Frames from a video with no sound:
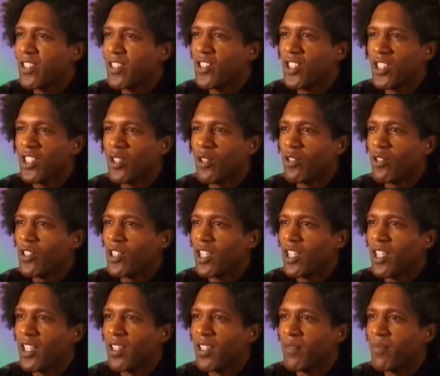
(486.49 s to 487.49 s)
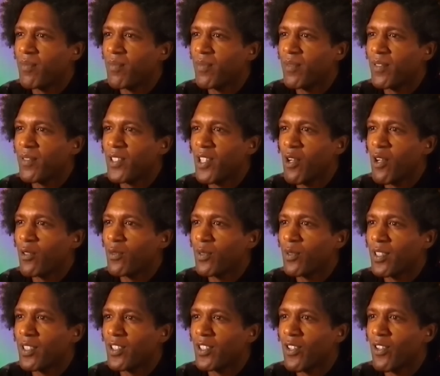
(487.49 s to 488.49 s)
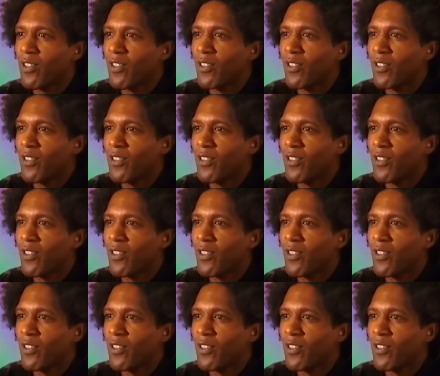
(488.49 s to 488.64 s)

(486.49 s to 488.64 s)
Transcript: she touched her nose with her tongue.